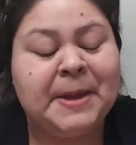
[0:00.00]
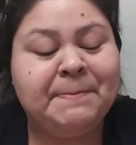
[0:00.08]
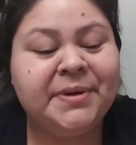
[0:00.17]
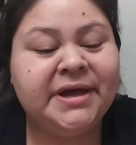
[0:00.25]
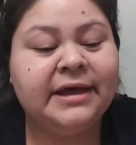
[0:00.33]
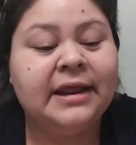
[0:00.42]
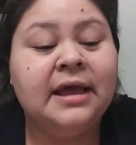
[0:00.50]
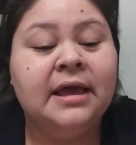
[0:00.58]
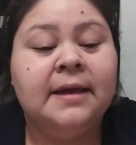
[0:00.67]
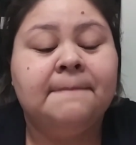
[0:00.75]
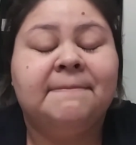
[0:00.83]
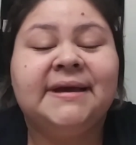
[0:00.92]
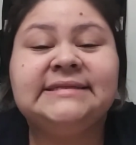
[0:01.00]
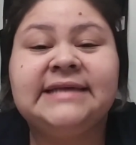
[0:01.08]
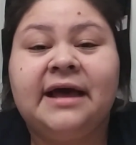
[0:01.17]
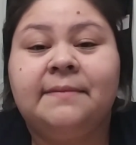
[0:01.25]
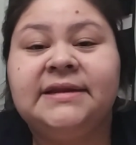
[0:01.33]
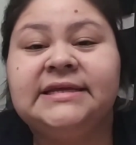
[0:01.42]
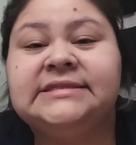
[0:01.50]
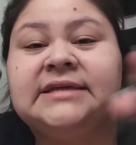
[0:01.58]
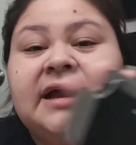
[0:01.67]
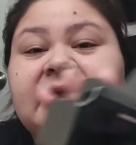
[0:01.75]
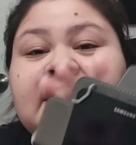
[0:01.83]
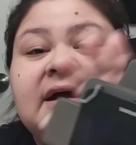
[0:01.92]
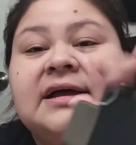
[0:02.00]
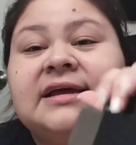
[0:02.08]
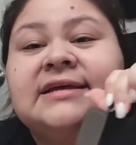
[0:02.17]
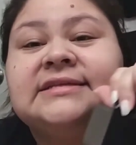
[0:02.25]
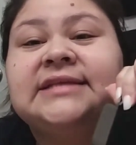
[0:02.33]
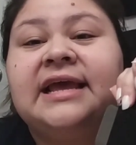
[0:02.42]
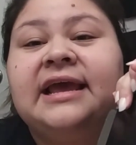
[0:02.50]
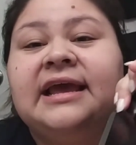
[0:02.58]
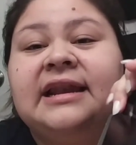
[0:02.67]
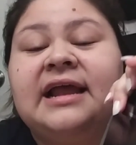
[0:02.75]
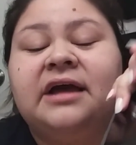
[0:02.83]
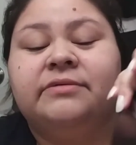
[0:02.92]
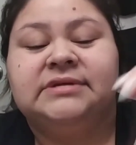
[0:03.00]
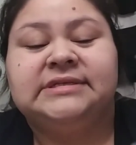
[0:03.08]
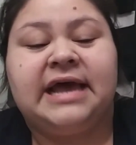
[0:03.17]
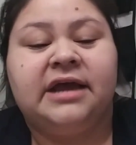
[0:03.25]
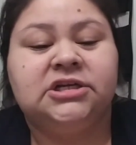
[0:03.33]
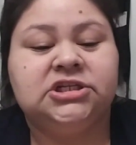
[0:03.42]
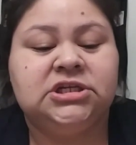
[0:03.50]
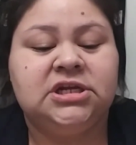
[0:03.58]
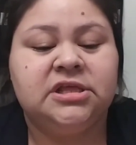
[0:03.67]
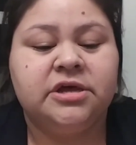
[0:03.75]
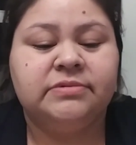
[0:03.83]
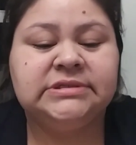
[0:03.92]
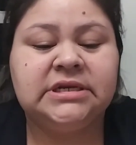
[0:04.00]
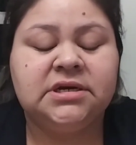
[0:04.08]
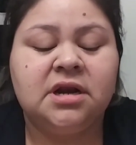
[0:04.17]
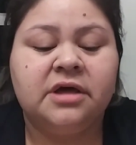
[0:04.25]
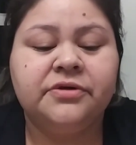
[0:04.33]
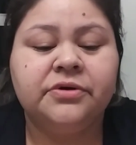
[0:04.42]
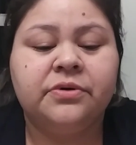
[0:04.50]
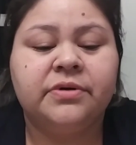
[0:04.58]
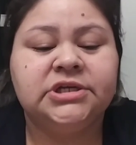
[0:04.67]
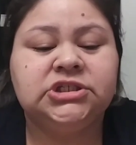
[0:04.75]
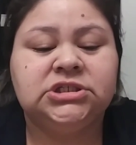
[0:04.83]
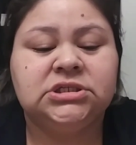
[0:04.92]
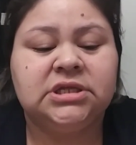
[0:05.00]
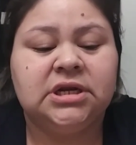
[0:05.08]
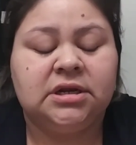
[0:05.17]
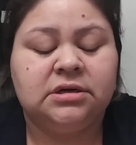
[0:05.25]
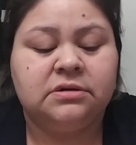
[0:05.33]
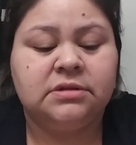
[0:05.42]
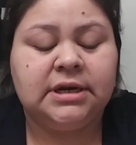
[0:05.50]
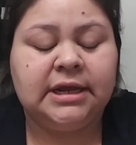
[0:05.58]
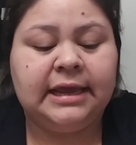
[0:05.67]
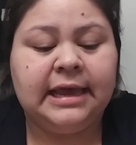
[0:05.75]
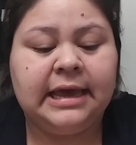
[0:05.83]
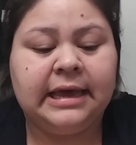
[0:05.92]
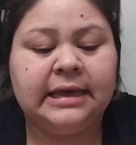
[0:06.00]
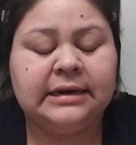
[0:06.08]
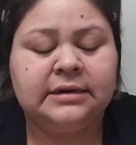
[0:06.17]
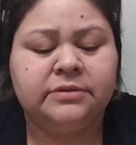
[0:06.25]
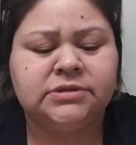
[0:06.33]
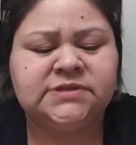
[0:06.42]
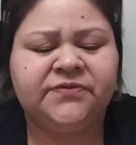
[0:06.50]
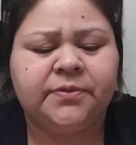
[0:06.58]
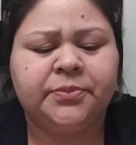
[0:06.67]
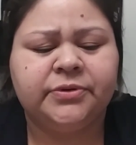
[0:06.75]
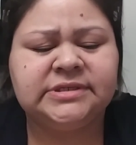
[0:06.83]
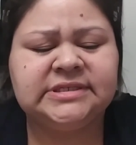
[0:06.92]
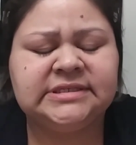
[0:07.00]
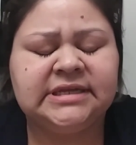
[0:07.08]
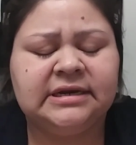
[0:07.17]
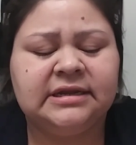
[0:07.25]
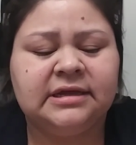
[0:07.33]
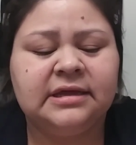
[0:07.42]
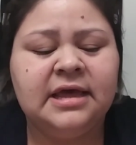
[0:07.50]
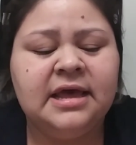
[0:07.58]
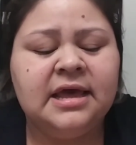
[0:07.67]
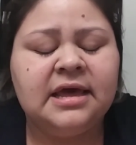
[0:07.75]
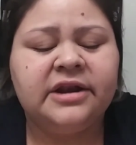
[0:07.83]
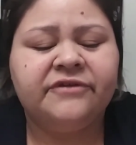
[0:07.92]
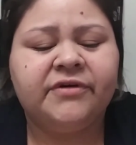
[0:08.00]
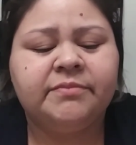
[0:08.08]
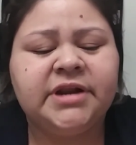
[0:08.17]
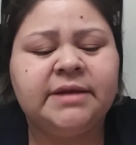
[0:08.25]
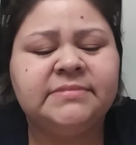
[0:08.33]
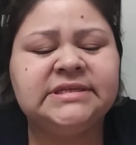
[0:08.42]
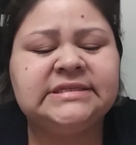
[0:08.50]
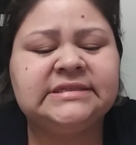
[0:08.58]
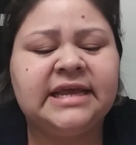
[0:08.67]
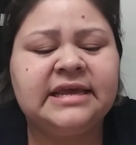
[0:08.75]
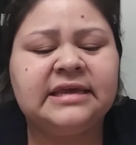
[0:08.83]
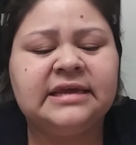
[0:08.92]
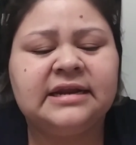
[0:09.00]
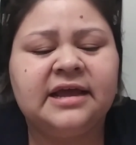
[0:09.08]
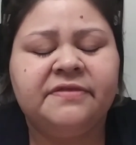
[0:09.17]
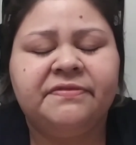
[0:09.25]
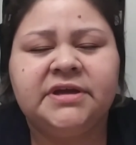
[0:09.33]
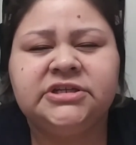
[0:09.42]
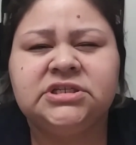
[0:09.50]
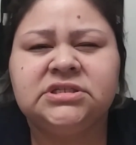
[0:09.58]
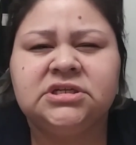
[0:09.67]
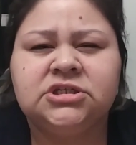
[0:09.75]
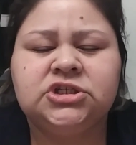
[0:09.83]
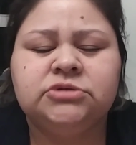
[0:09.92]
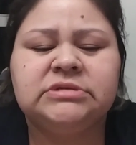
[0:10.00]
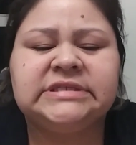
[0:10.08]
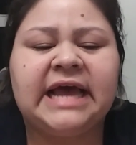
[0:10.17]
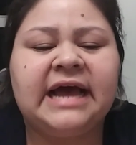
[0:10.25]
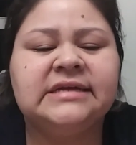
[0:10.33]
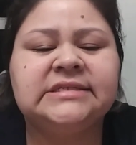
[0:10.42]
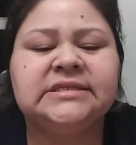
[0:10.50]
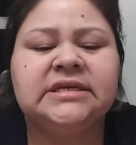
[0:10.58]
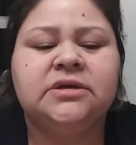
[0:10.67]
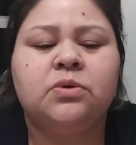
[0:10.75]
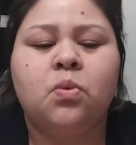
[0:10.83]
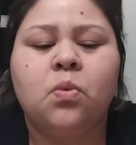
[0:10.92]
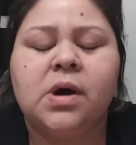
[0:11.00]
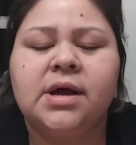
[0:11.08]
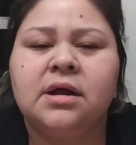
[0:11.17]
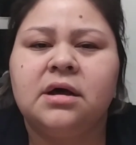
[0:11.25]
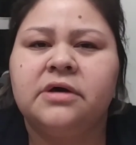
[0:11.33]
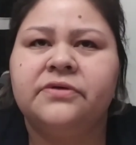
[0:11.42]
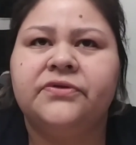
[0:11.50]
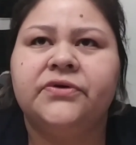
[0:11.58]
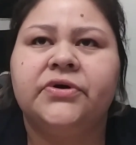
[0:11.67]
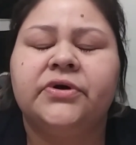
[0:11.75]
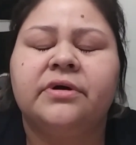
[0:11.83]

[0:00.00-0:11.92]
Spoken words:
But my tablet died, guys, and there was another question that I know that I had, and it was from Priscilla. And if I'm not mistaken, I think she said she was asking what other